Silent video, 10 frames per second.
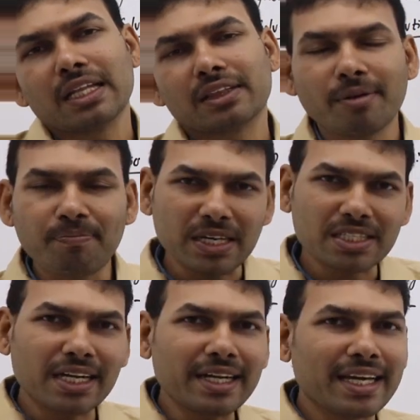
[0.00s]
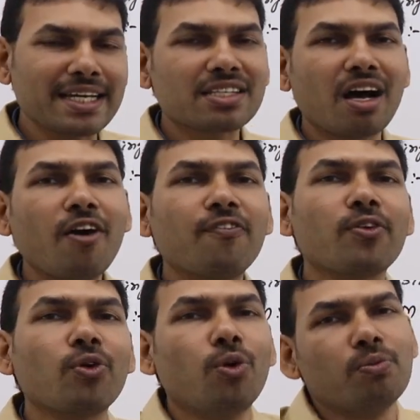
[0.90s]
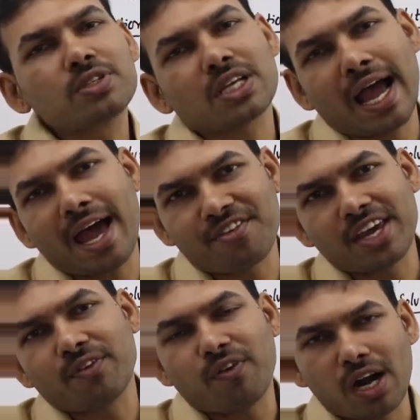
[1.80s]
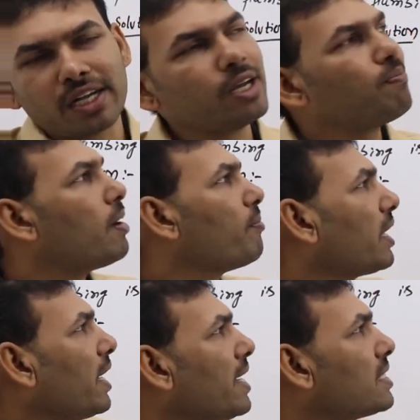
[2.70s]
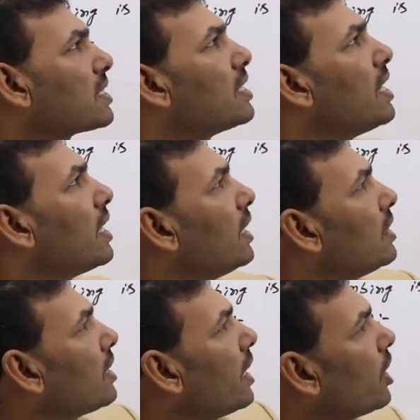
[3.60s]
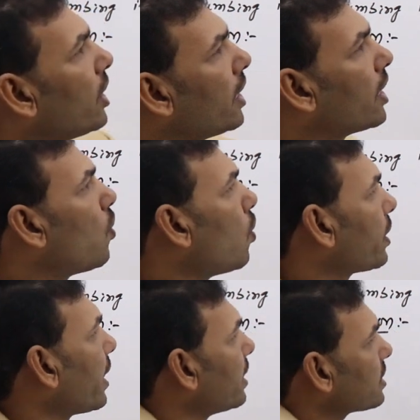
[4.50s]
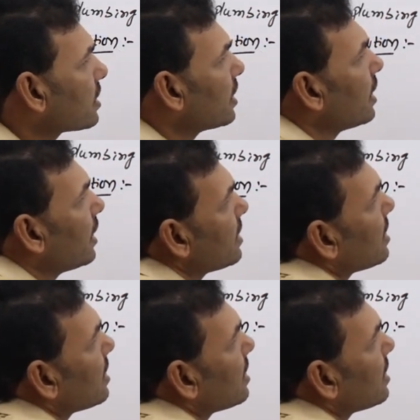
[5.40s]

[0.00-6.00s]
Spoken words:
The percentage of rooms having faulty plumbing is, in 3 hotels, is